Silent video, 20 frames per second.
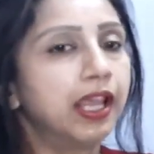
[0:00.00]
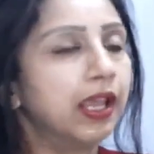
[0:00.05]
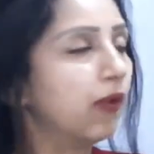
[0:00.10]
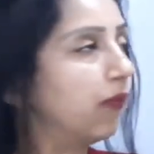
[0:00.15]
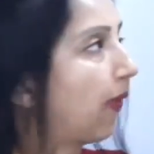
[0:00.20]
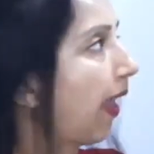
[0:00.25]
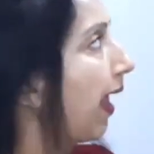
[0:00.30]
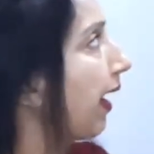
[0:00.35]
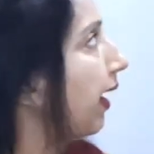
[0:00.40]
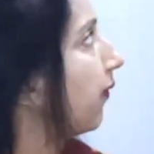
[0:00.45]

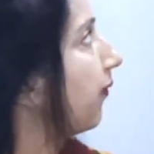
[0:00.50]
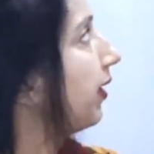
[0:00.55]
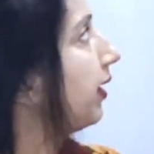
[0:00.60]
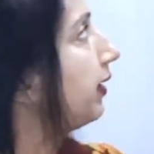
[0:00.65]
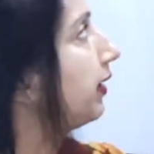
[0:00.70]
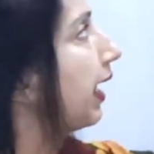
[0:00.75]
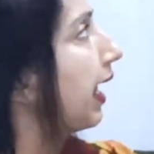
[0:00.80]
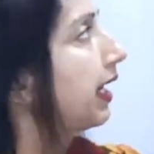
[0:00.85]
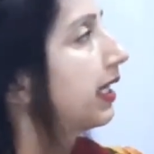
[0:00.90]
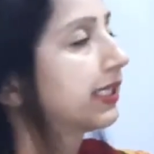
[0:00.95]
Wherever
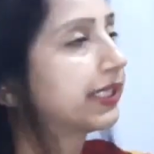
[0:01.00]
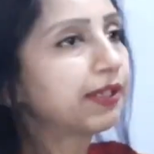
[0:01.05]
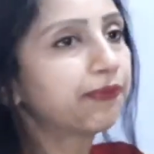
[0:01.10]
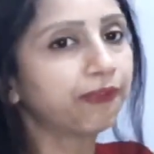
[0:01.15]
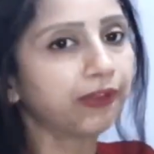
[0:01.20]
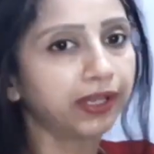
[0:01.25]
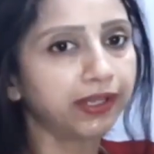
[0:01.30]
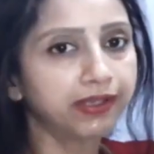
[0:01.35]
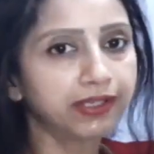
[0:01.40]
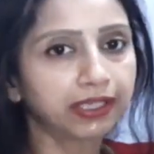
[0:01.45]
there is a
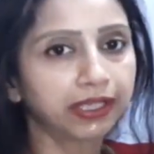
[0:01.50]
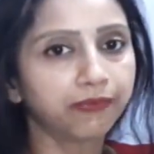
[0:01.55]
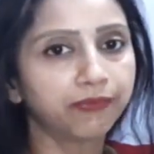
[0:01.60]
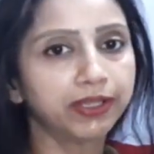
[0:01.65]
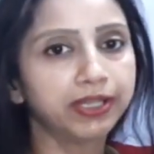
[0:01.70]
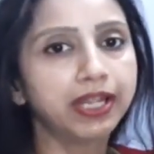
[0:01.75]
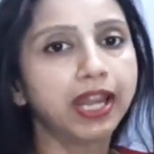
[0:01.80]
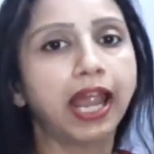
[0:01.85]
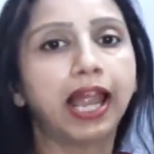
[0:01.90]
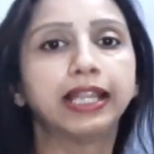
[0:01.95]
figure
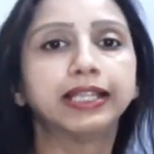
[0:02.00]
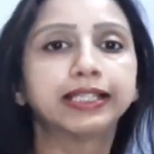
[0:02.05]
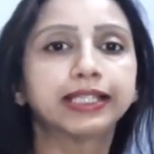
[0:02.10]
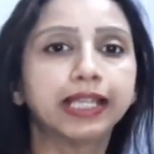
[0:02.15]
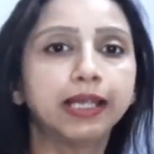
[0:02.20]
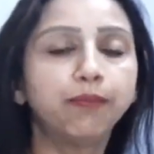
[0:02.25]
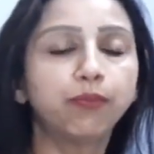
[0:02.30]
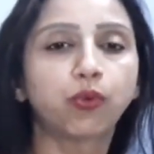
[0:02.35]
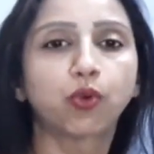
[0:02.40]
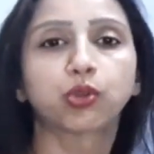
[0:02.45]
given and
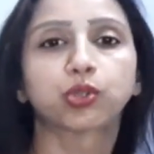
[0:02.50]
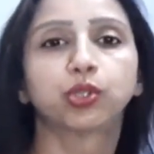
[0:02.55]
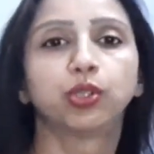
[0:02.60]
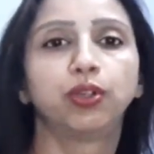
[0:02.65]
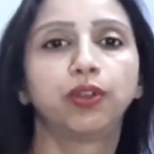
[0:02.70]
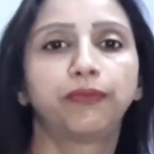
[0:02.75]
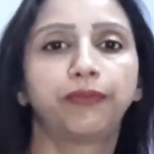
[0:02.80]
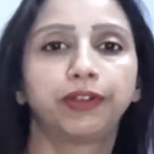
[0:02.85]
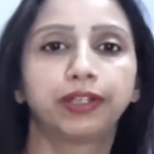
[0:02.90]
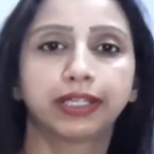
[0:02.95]
some portion
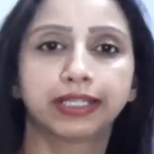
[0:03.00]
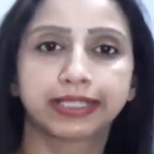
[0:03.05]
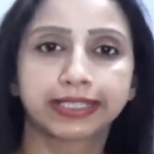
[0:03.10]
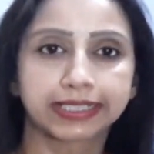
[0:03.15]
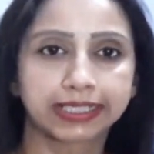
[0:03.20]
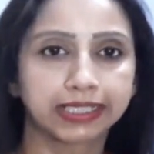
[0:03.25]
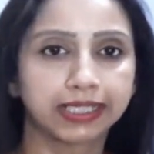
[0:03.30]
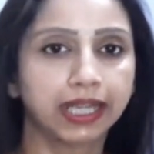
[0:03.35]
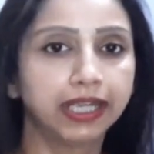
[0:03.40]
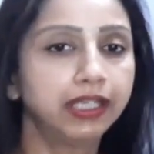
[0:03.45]
of it is
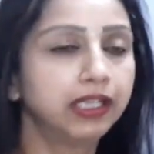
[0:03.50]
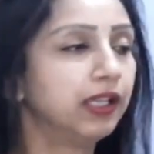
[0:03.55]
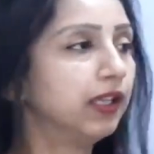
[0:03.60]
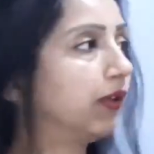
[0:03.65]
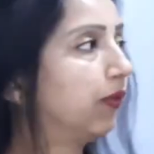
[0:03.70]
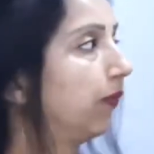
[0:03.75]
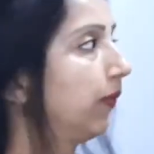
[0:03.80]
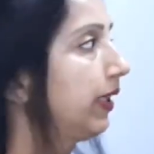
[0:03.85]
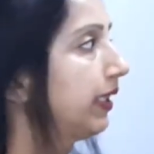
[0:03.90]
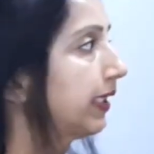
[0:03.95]
cut,
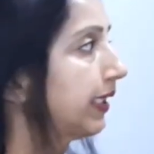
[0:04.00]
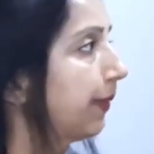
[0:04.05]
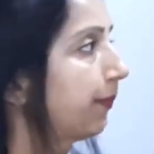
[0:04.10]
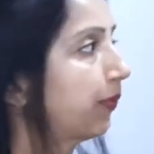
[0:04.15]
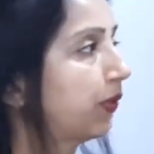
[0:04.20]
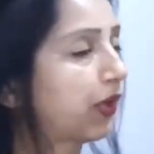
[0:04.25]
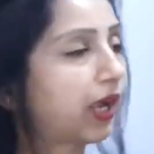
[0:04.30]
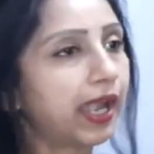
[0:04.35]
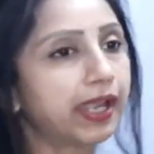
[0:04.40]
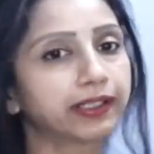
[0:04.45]
we
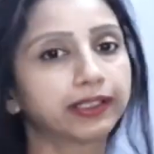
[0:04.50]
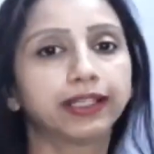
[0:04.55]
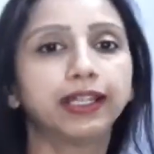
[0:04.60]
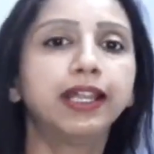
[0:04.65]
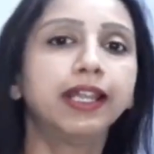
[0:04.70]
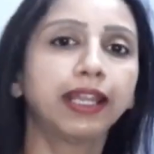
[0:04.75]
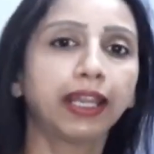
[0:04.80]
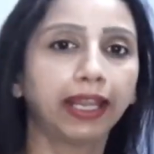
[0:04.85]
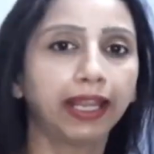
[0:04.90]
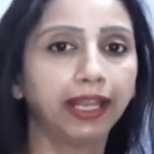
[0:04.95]
subtract the
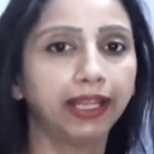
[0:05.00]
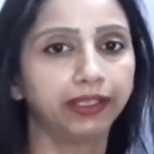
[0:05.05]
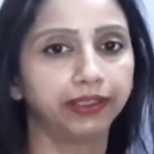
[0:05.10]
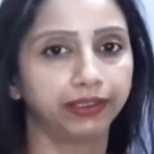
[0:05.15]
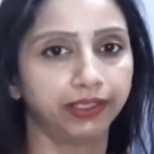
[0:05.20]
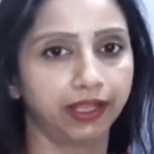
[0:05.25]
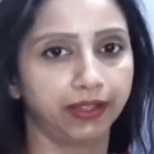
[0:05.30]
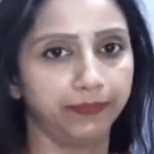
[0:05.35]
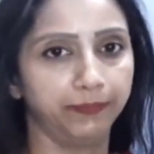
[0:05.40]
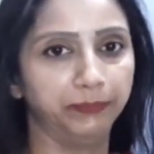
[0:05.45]
area.